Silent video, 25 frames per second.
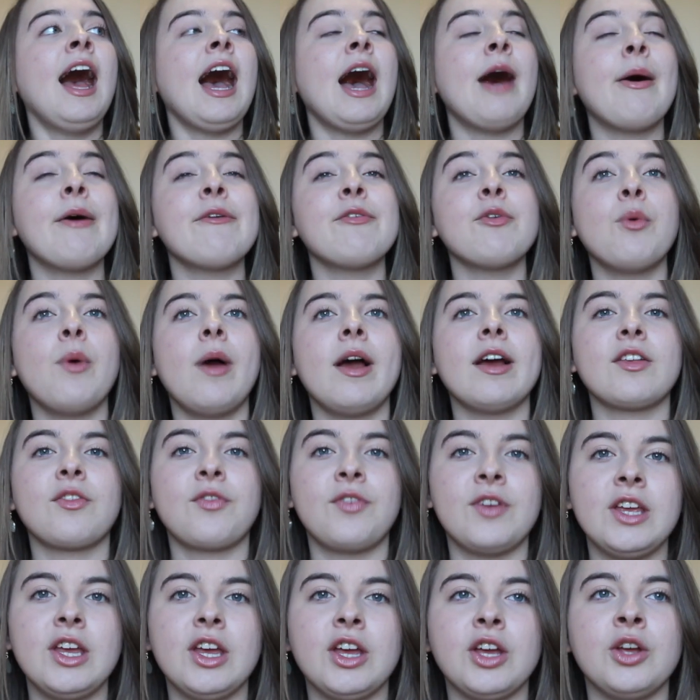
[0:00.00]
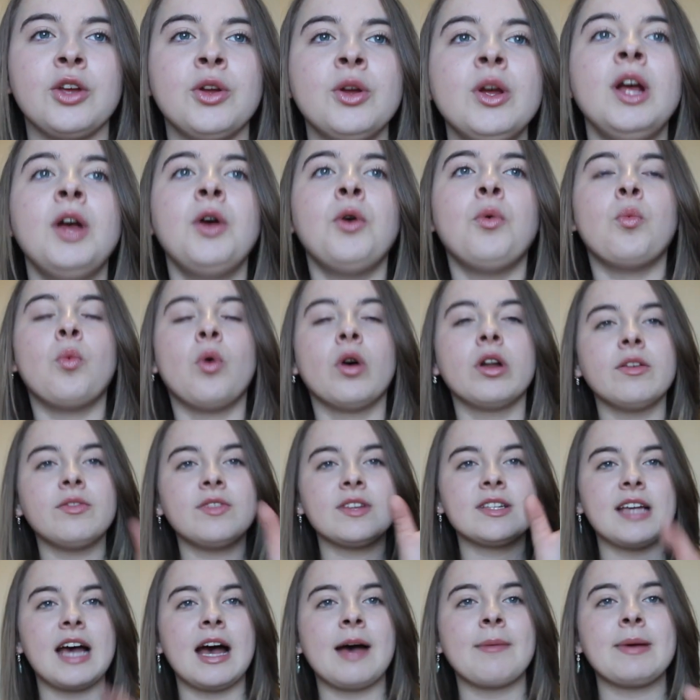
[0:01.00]
However it works for you, one of
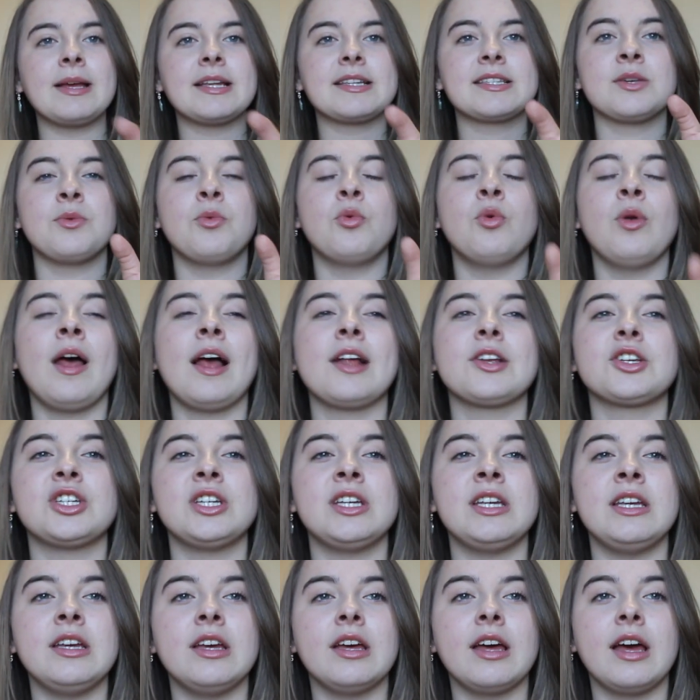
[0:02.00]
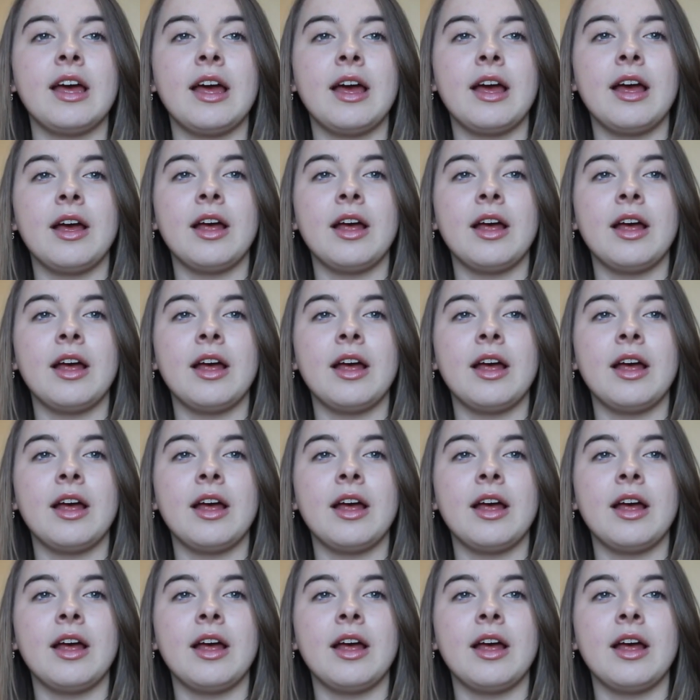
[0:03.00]
the habits that will actually